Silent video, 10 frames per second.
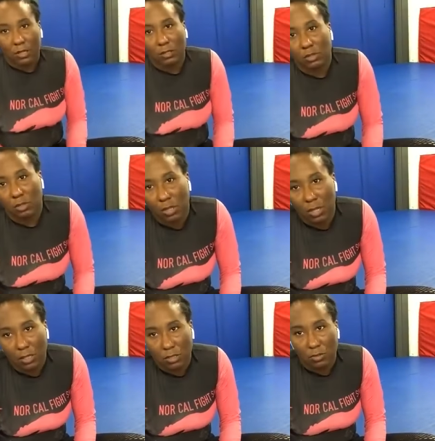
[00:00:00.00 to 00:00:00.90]
until you can
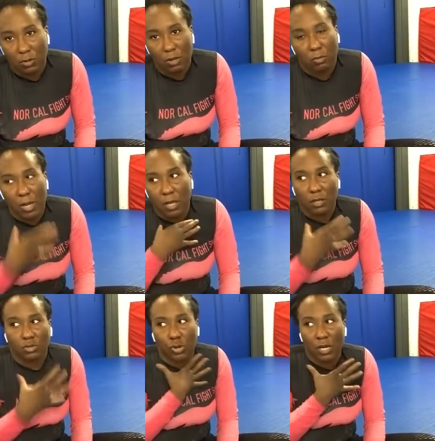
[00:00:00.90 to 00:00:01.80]
get to it. But
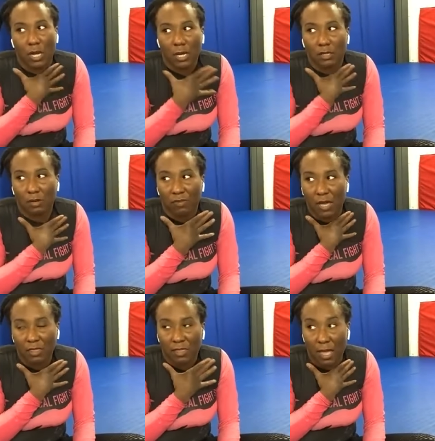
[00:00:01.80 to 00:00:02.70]
try not to
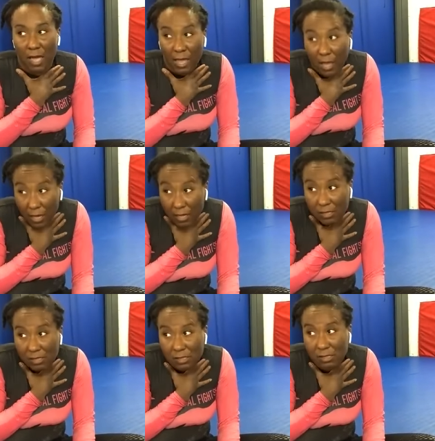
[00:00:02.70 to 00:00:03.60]
fight the
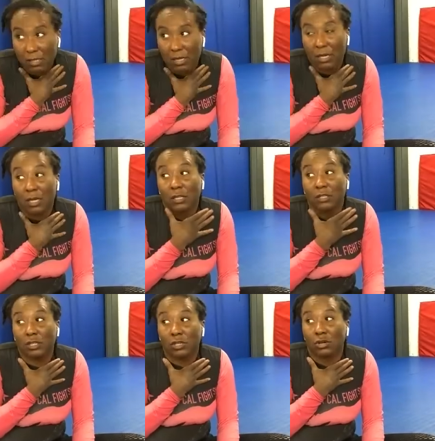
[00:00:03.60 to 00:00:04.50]
hands
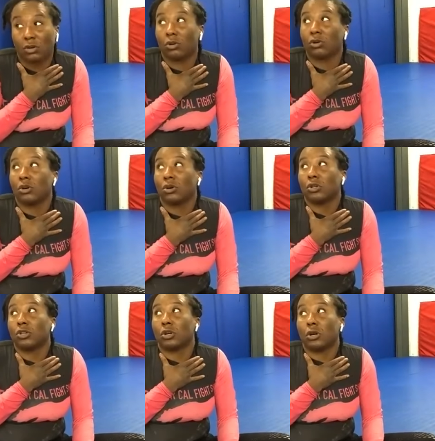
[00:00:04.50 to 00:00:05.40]
until
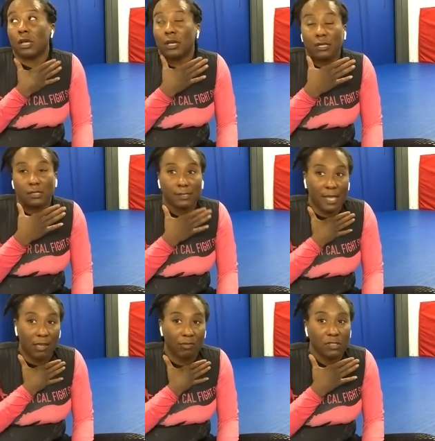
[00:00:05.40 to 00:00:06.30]
you're in a
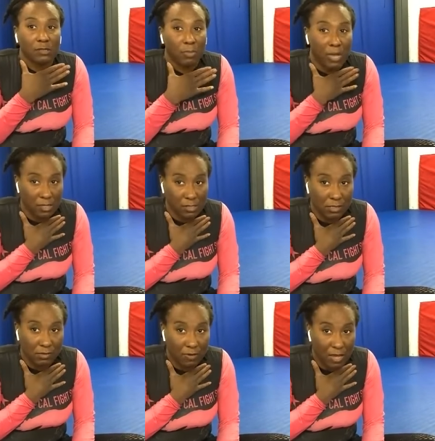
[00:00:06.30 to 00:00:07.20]
safe space
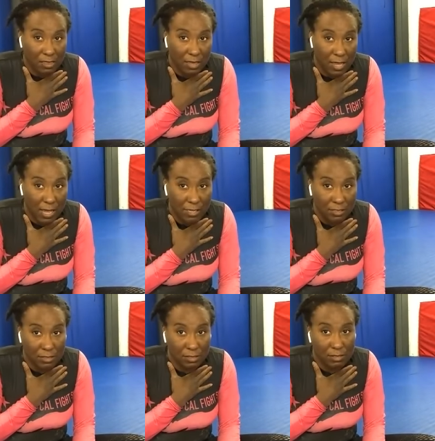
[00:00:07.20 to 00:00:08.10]
to fight the
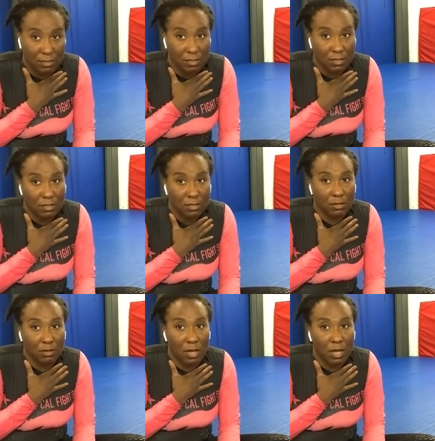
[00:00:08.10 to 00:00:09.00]
hands.
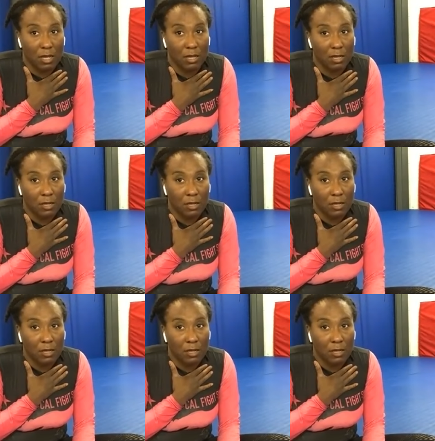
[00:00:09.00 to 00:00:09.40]
Okay.